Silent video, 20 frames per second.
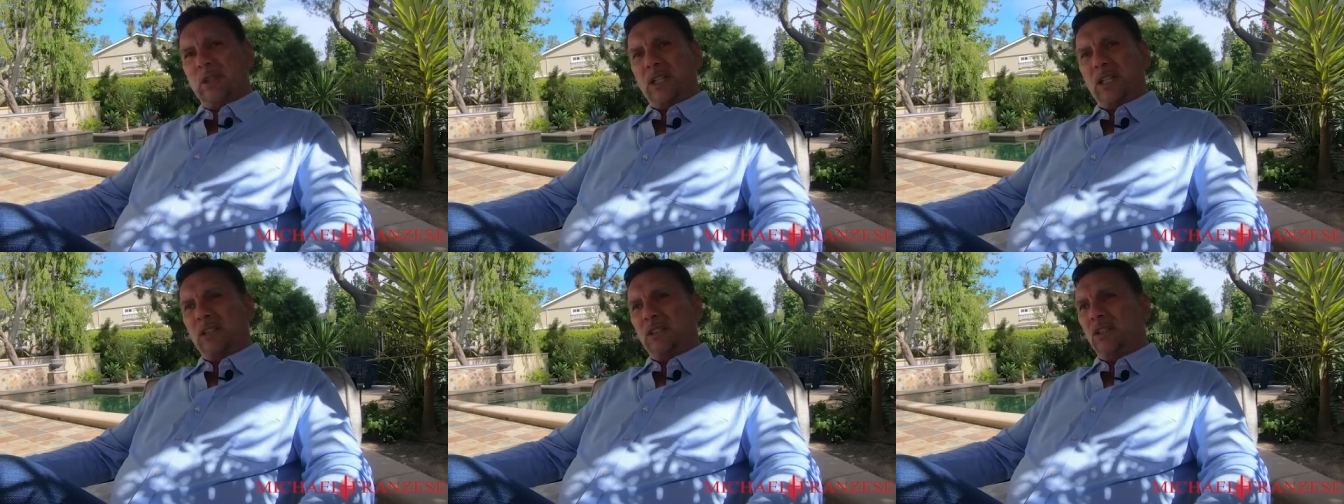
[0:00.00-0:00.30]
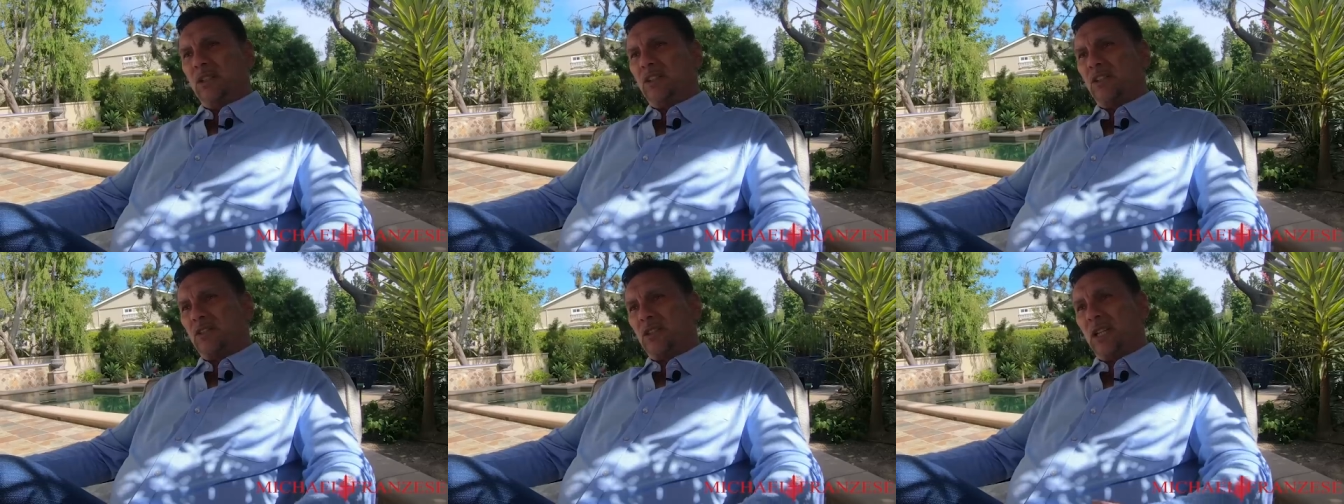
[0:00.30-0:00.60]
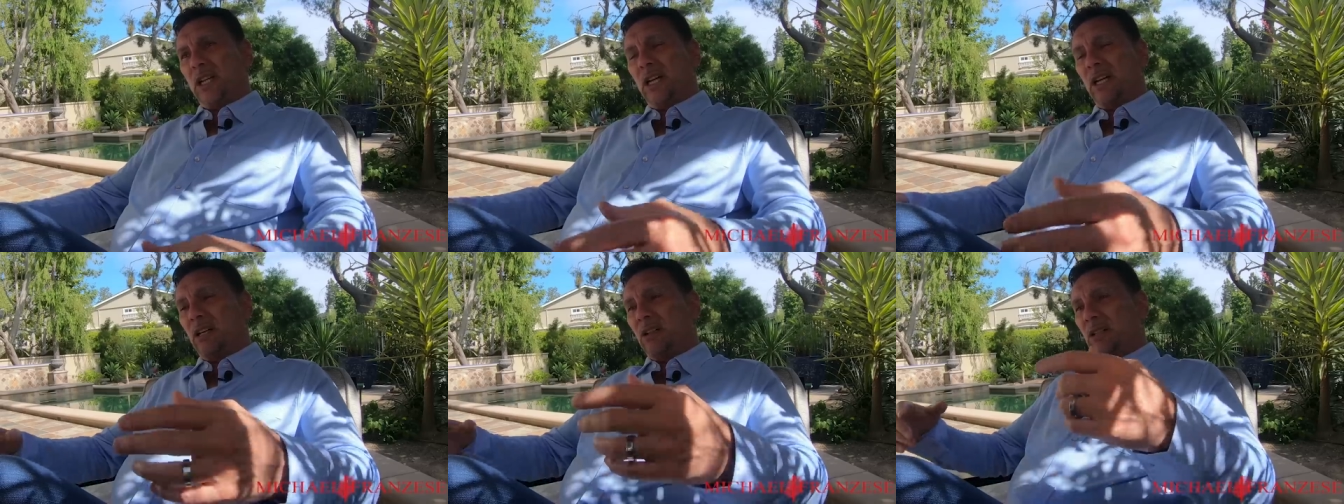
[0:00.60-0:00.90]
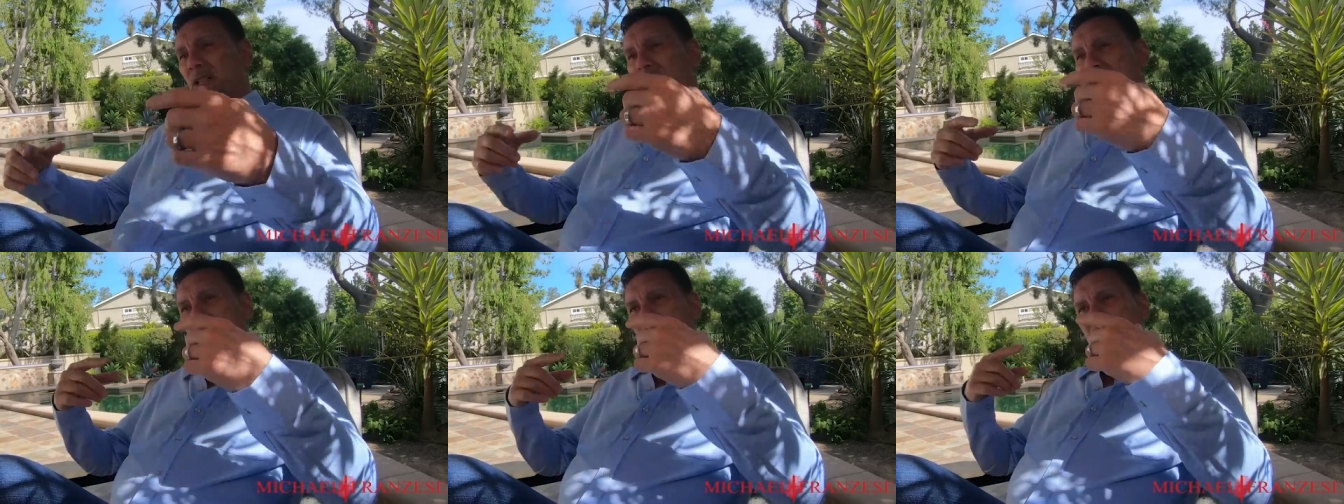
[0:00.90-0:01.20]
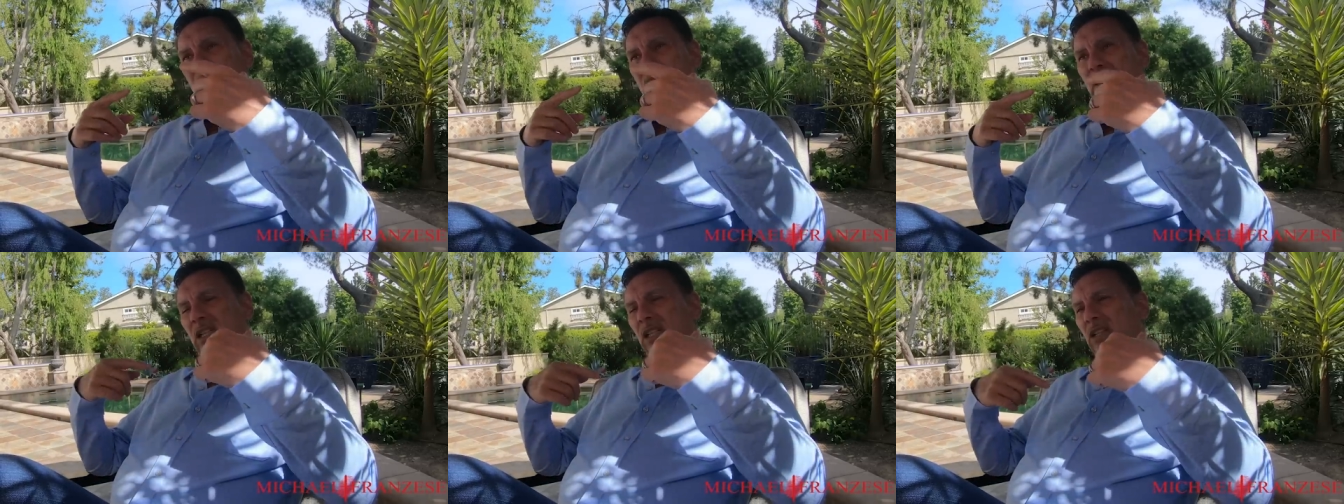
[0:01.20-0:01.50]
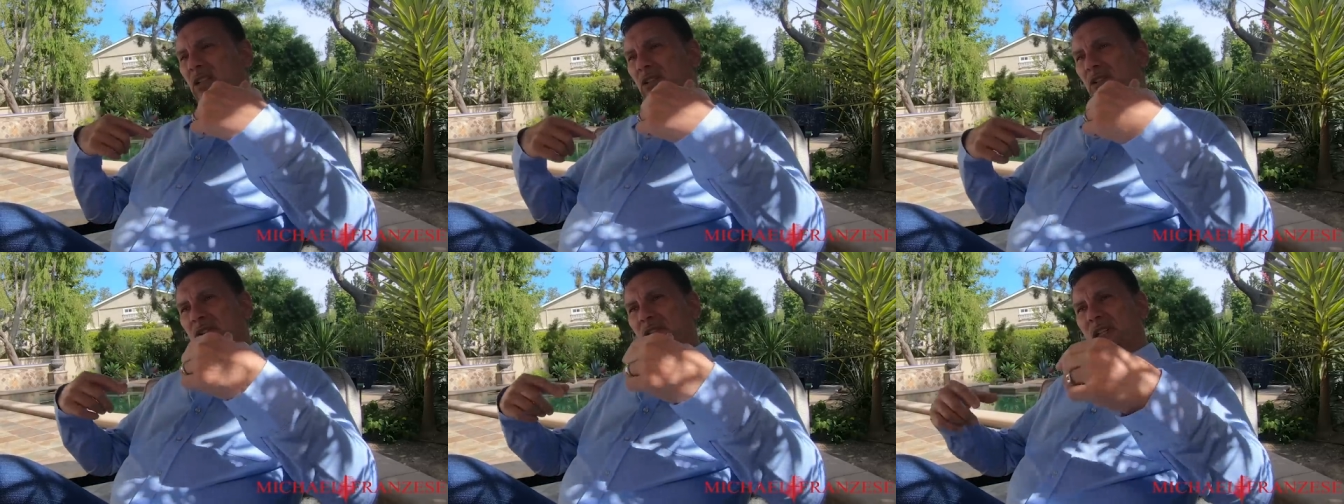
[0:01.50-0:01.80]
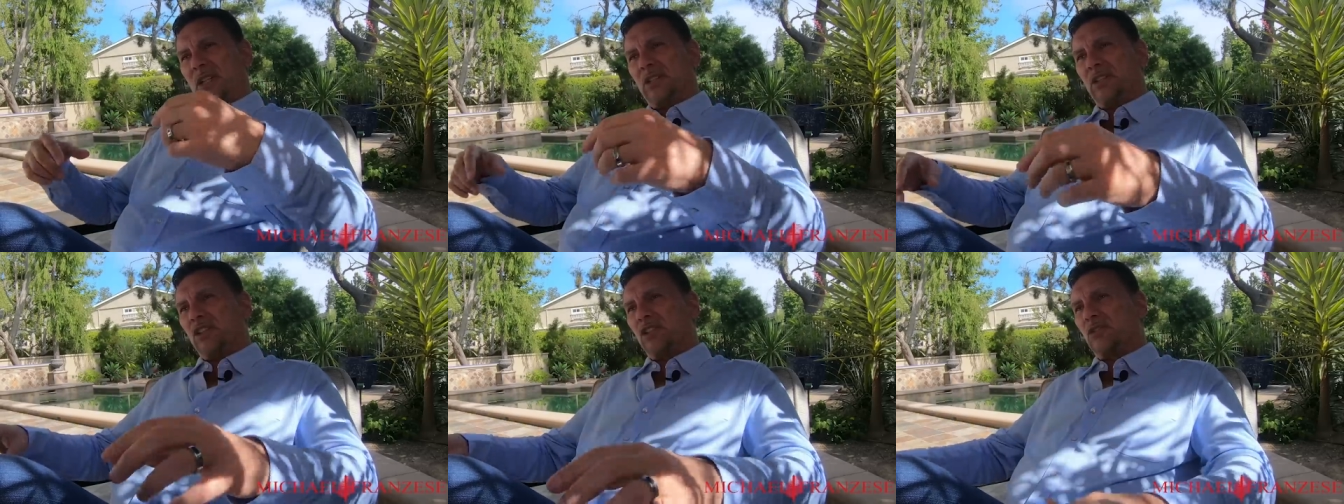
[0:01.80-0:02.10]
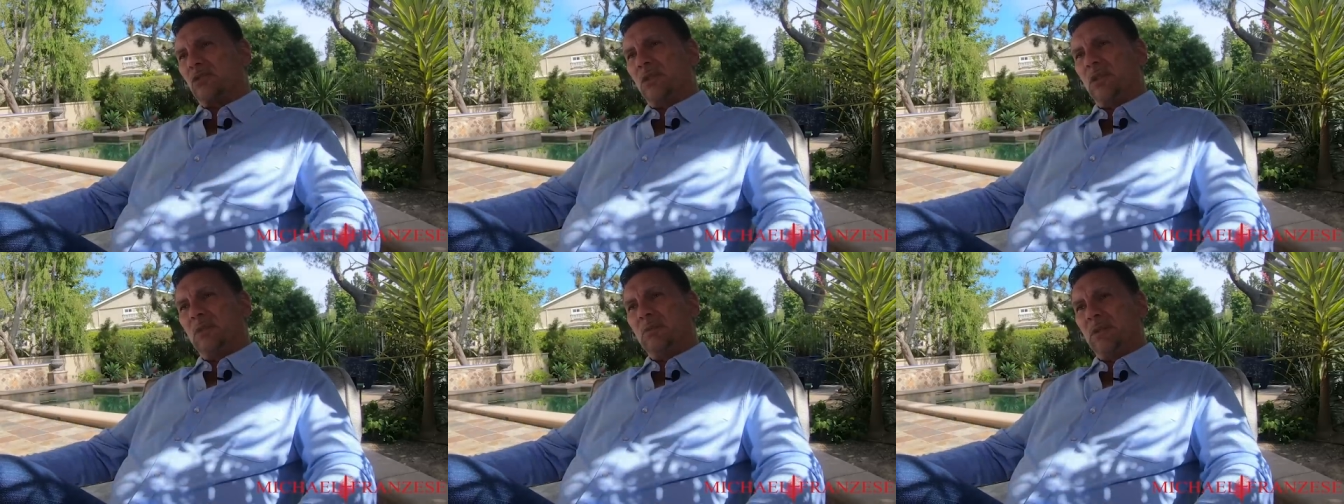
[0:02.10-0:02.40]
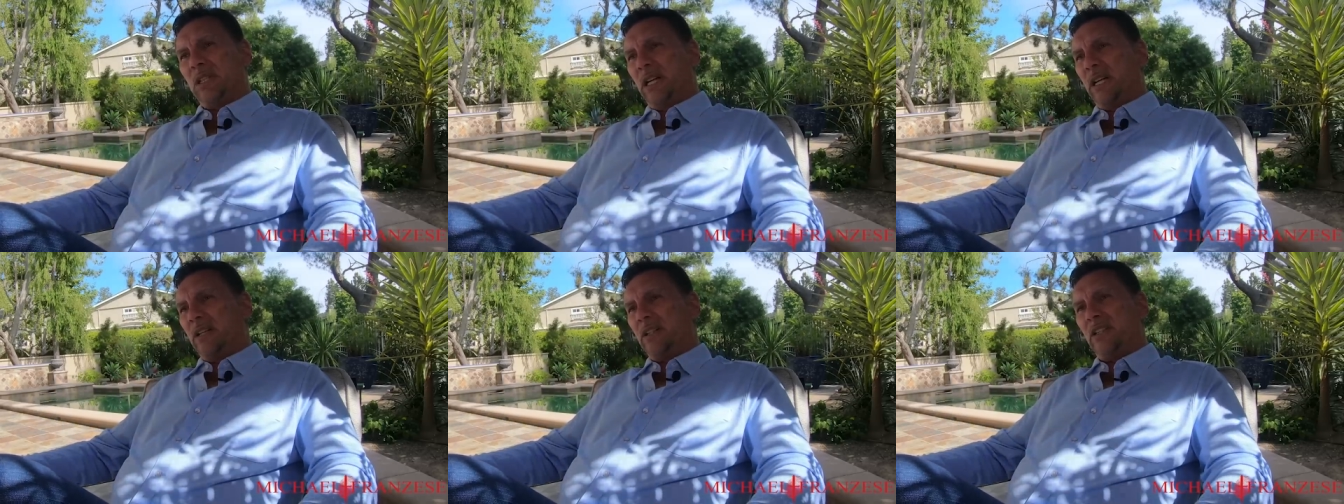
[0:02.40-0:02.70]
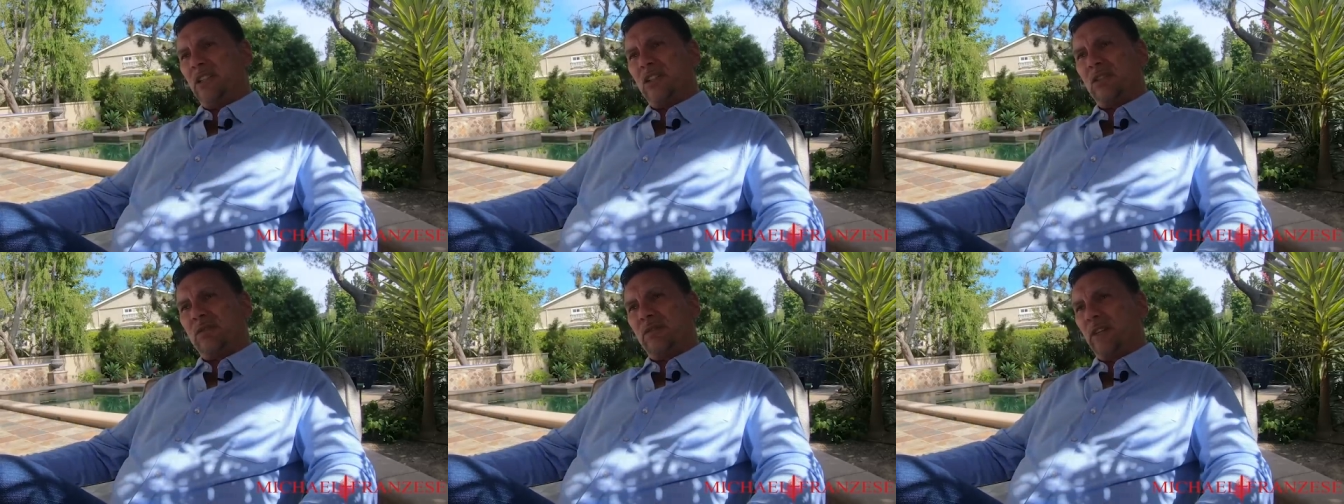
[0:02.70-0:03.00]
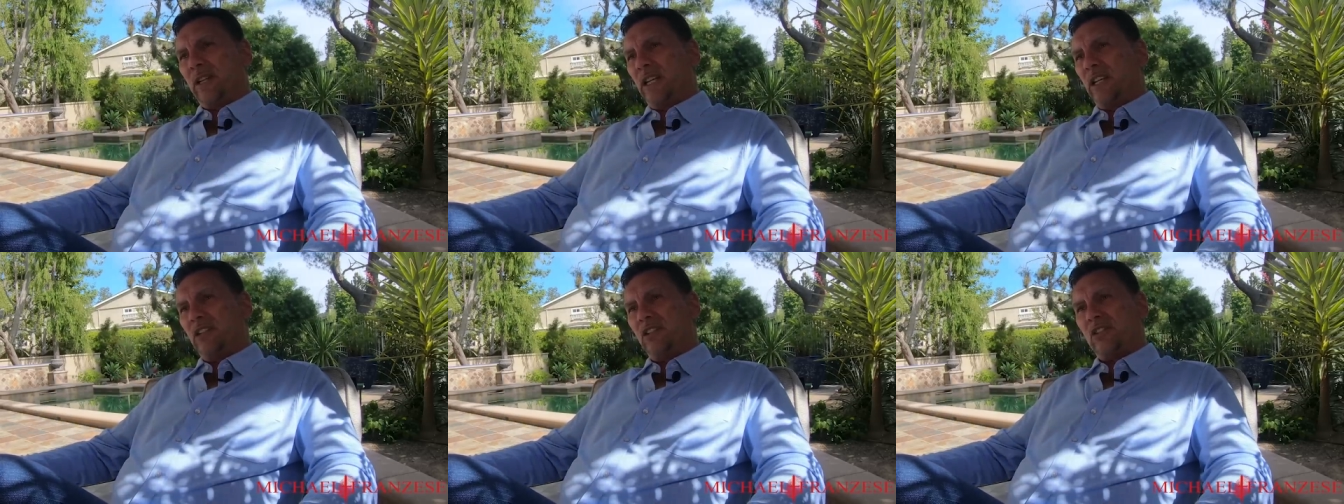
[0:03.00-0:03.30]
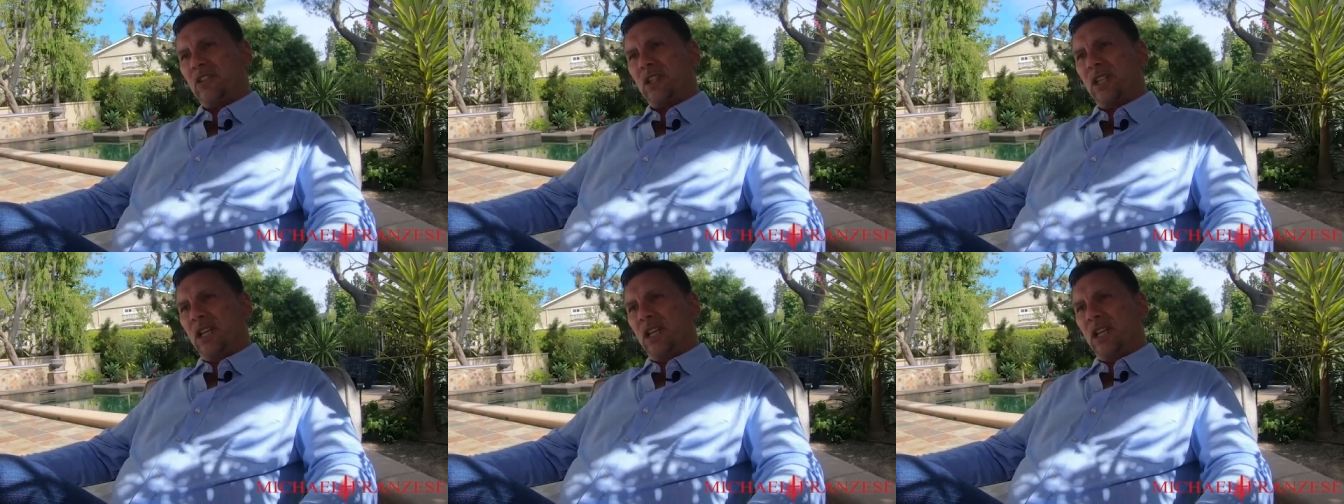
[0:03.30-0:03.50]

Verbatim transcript: He looks down, tears start to stream down his face.